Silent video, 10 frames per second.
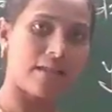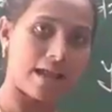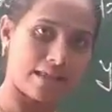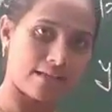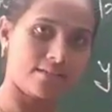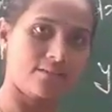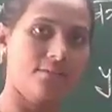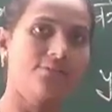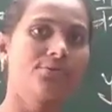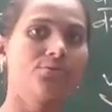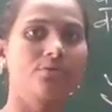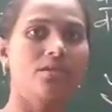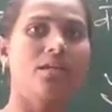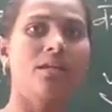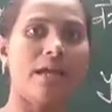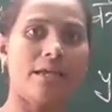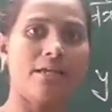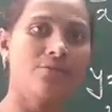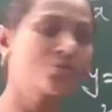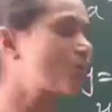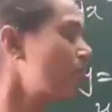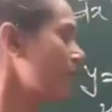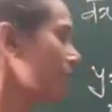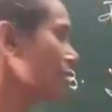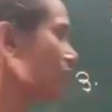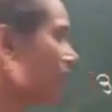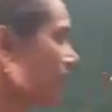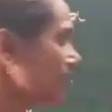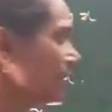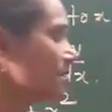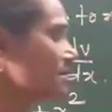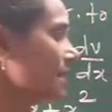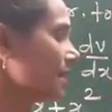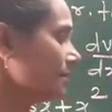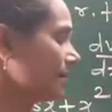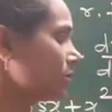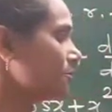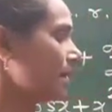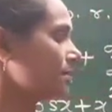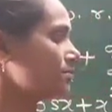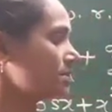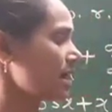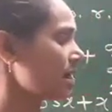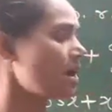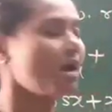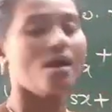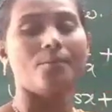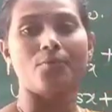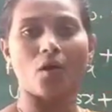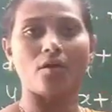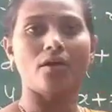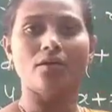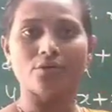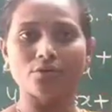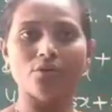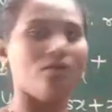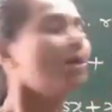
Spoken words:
tan x into 3x square. We find this derivative by using product rule